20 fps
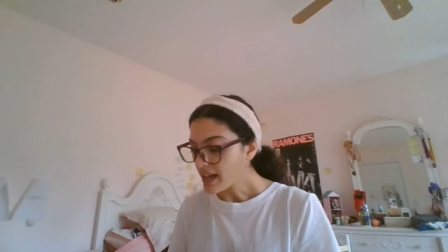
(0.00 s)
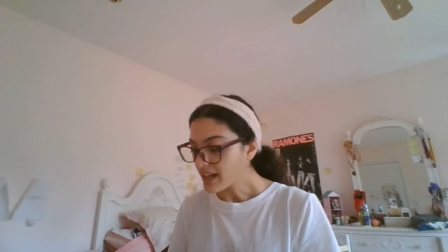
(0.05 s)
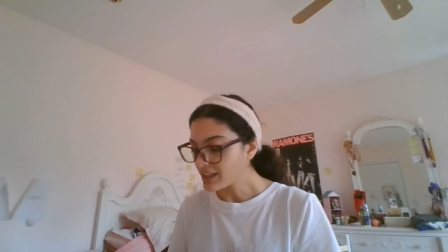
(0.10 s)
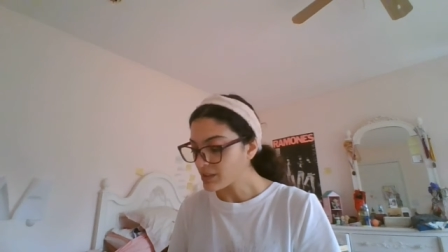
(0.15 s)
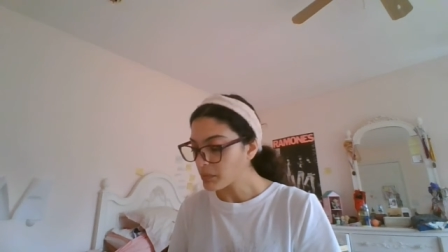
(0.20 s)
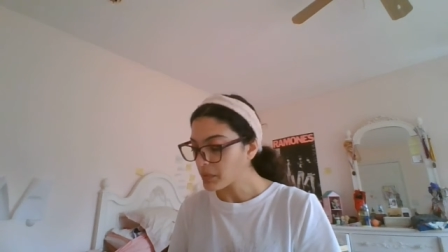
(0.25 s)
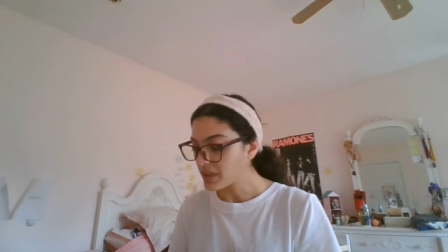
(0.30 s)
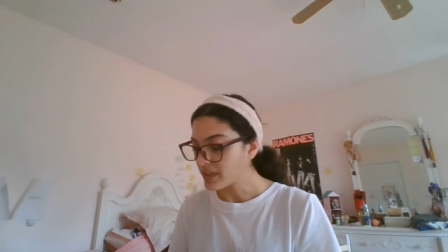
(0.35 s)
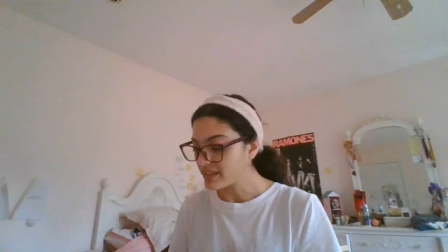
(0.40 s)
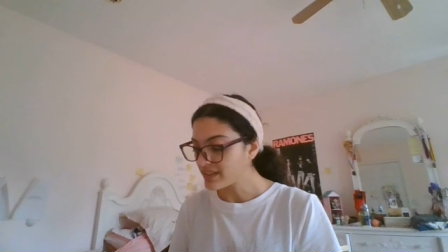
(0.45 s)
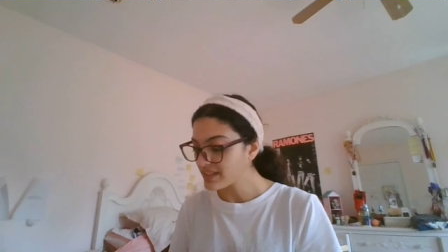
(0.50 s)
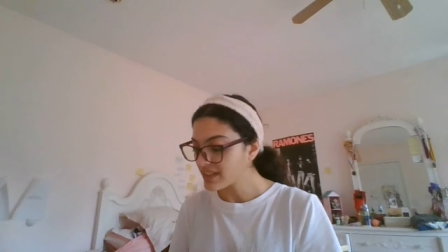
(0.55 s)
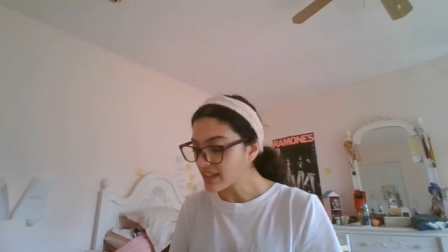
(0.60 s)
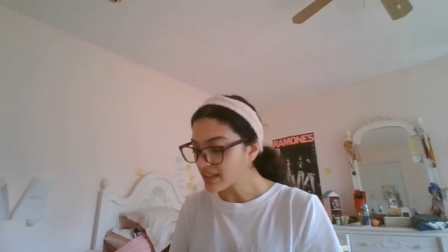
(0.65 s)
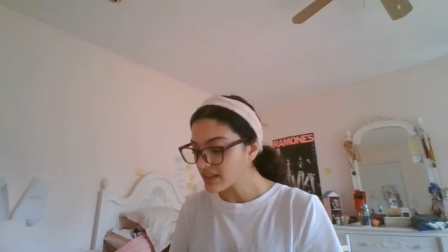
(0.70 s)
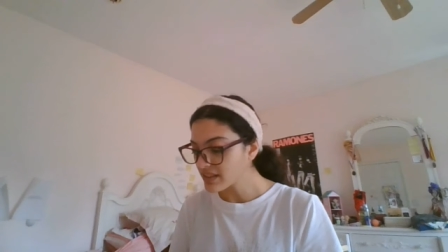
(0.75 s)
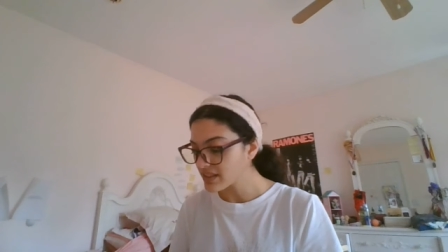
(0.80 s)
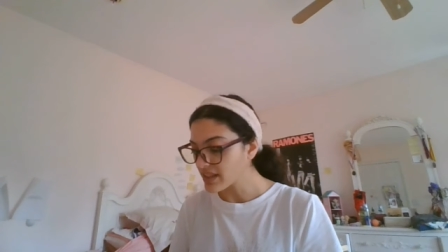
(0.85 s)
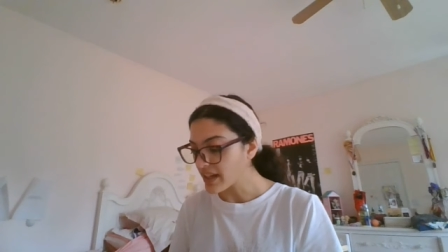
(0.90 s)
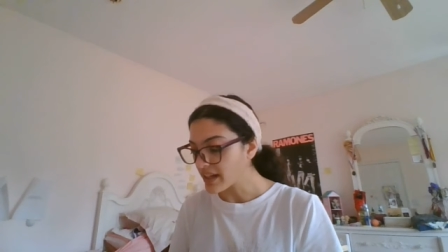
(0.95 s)
as well as
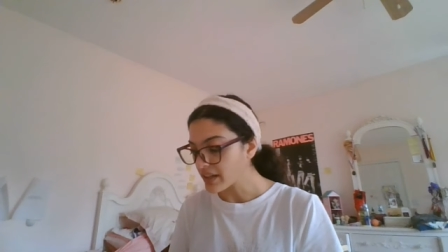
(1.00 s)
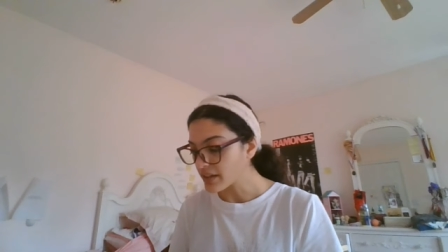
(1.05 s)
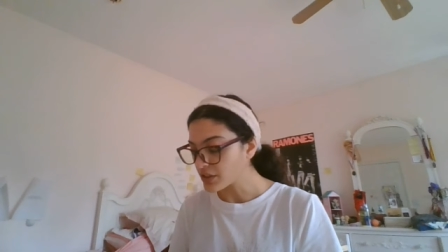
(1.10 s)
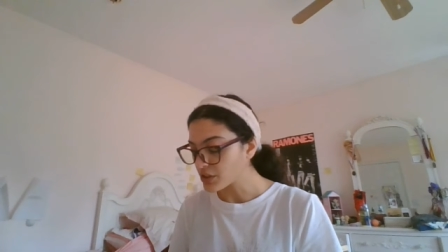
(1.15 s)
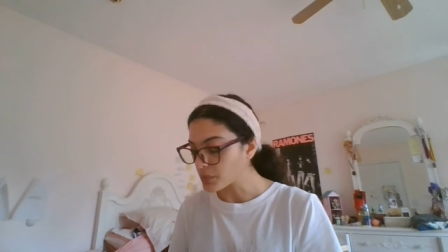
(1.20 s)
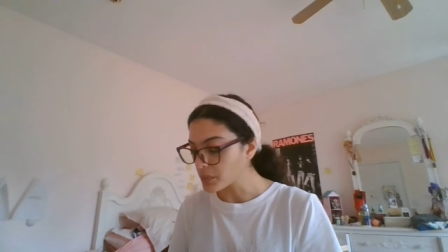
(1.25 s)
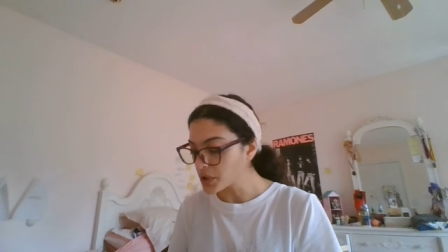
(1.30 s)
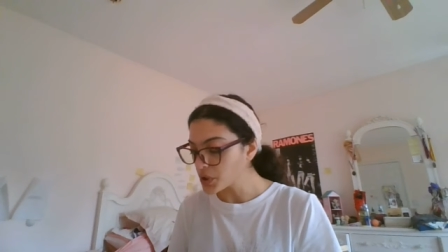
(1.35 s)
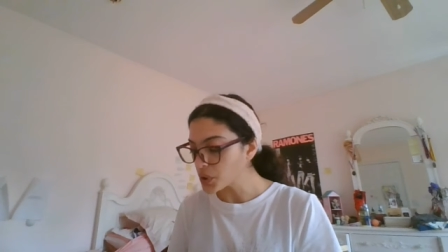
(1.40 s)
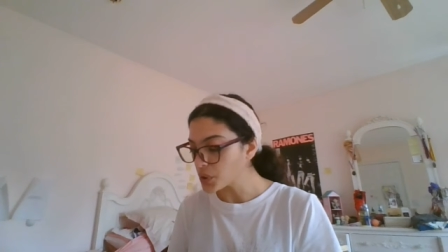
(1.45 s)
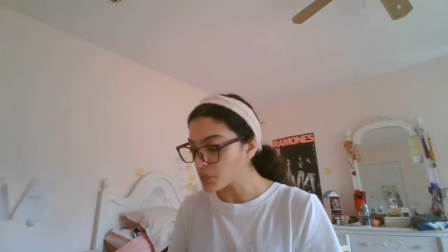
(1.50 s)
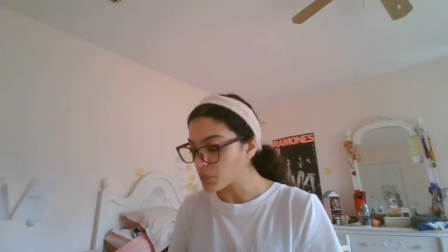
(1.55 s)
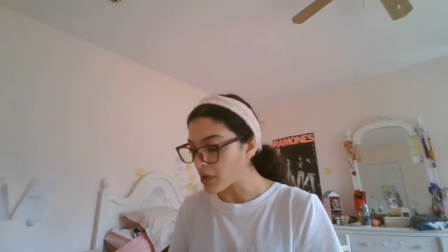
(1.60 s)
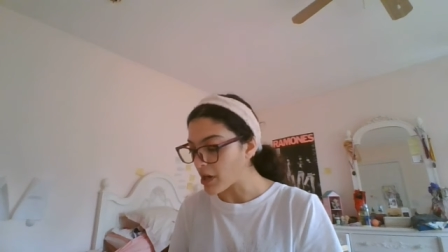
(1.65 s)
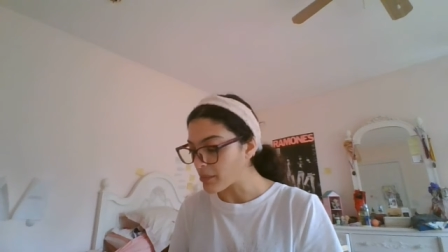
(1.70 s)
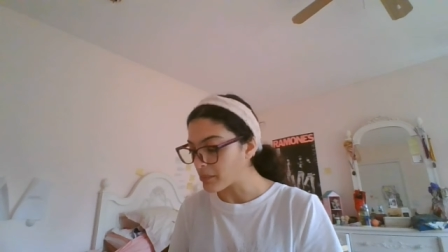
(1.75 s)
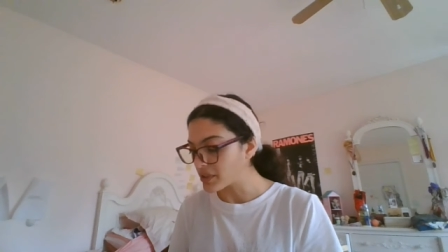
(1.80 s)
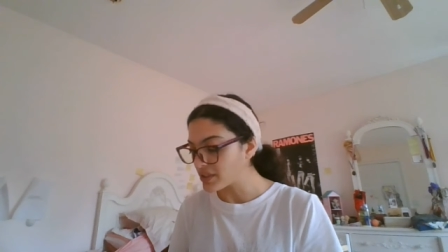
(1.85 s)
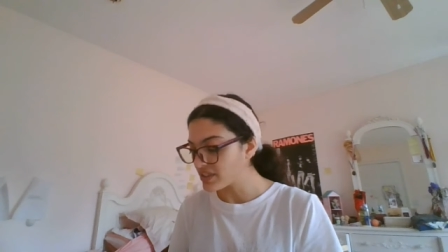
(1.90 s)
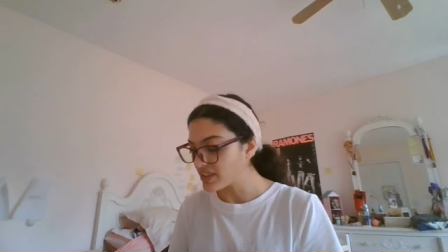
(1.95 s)
set designers Richard
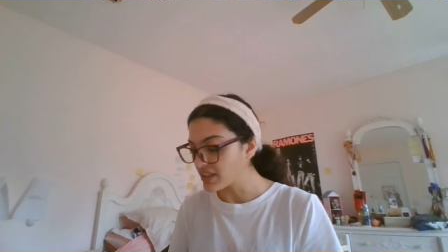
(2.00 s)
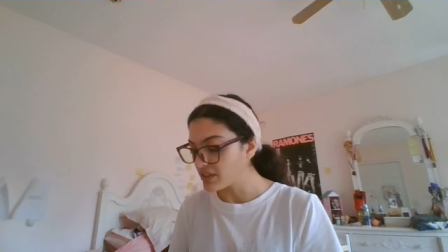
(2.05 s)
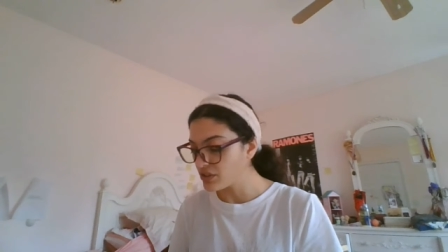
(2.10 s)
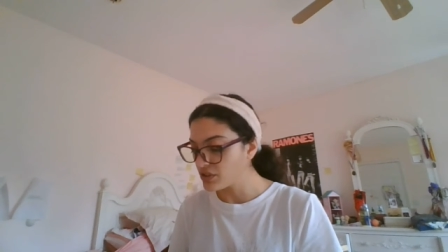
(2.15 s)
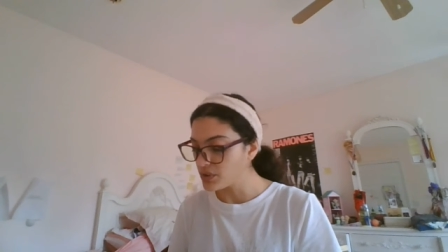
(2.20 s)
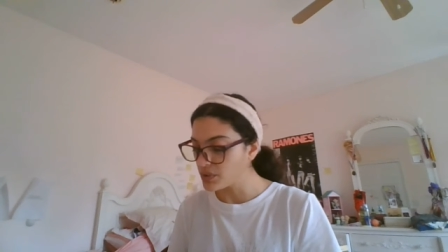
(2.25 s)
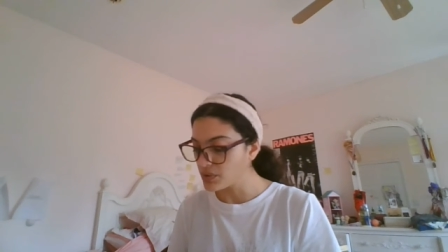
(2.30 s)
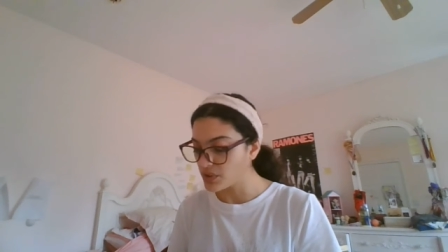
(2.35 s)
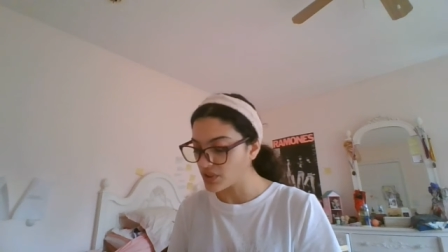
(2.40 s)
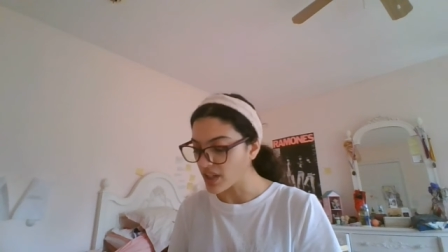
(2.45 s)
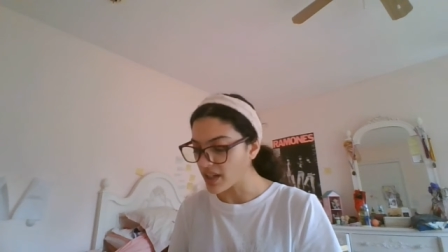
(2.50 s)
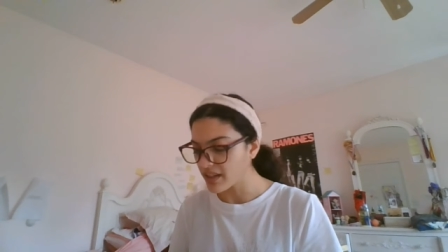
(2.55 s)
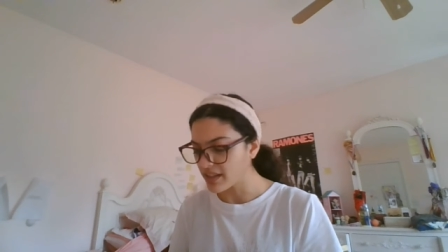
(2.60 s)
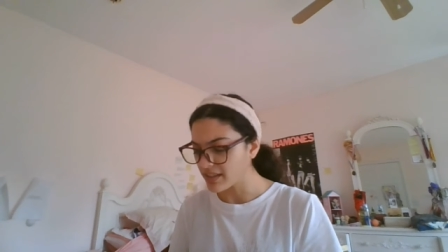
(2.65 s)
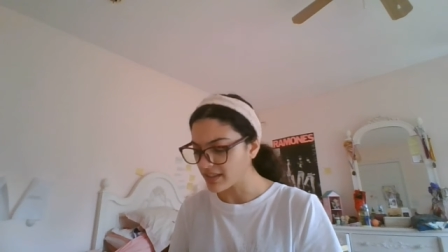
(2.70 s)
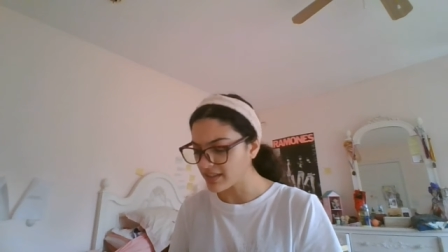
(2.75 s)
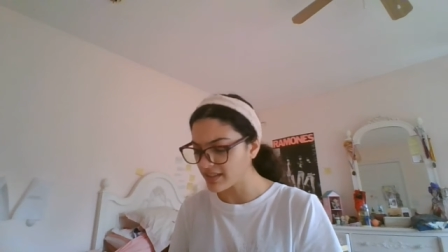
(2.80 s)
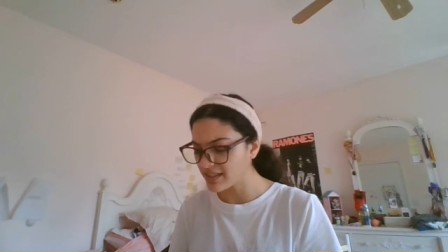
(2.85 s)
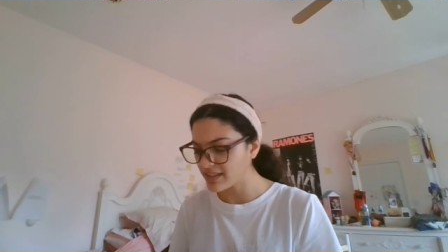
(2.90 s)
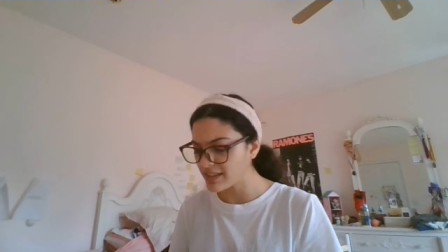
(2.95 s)
Roberts and
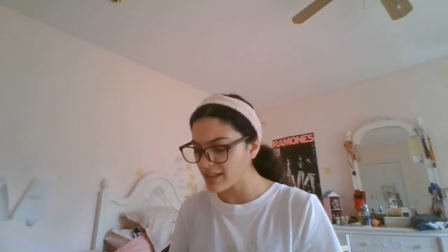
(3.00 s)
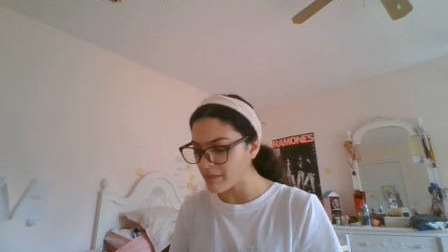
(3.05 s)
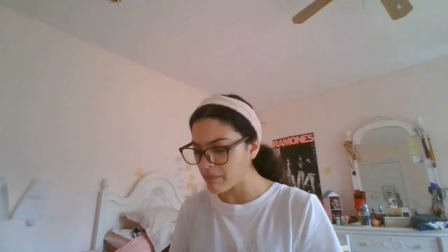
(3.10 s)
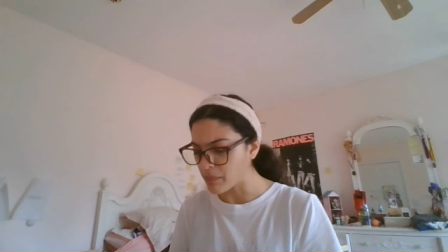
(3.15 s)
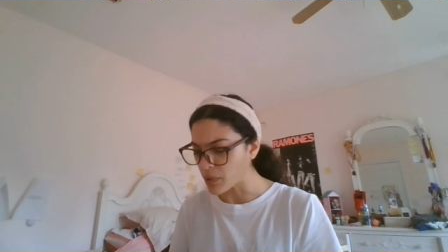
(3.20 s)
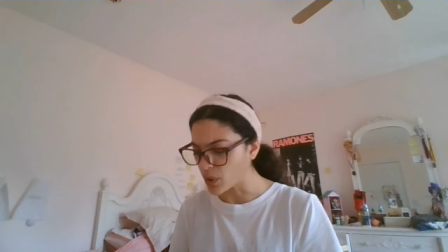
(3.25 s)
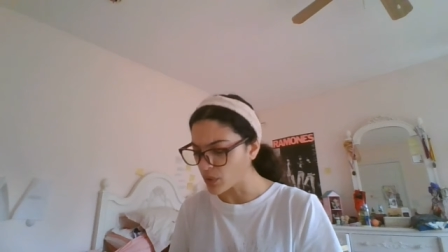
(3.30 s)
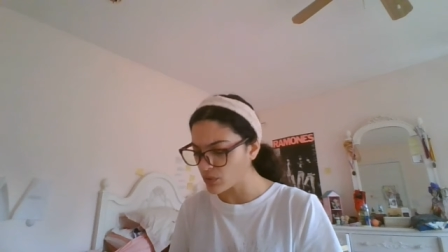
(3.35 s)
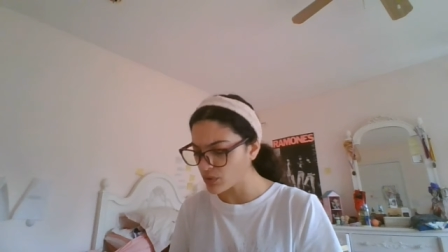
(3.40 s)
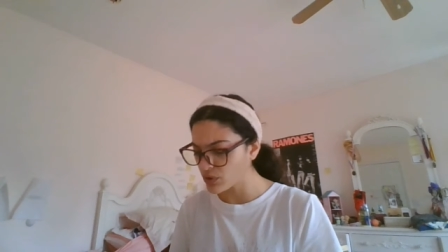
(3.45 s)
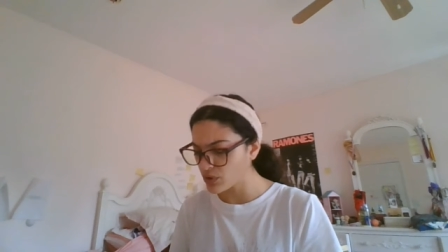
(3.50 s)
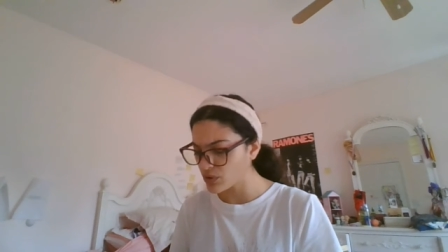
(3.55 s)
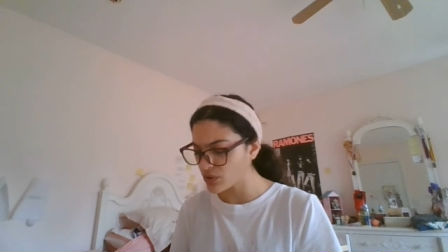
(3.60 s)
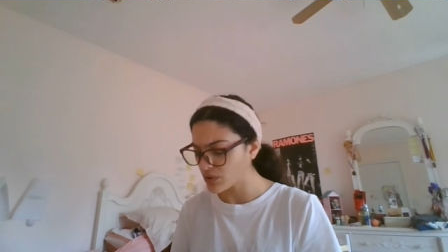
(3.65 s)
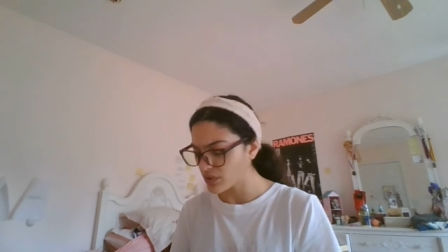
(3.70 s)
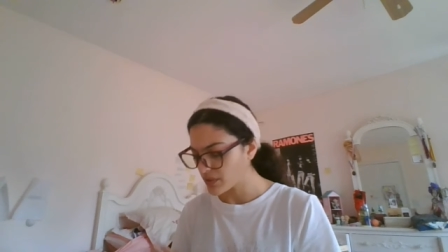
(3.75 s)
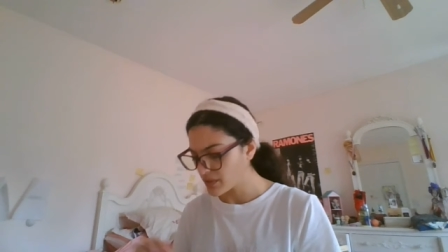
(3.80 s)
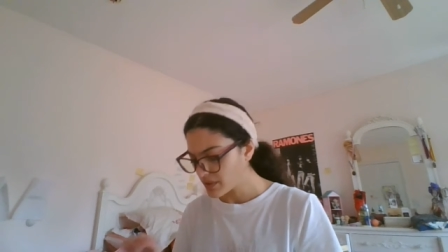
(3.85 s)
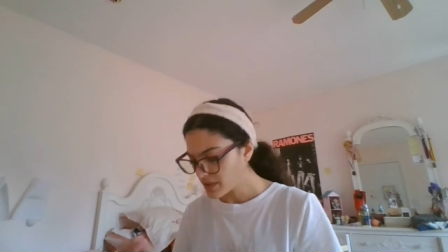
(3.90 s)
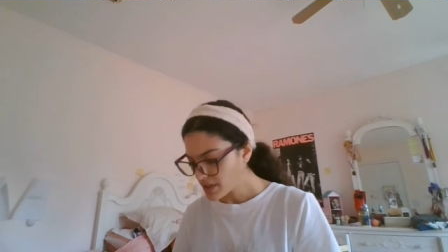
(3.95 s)
Zsuzsanna
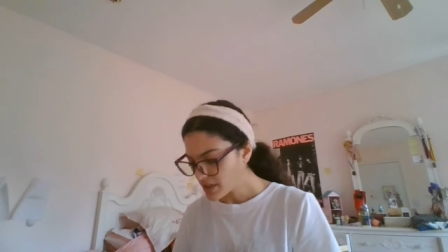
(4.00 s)
Sipos.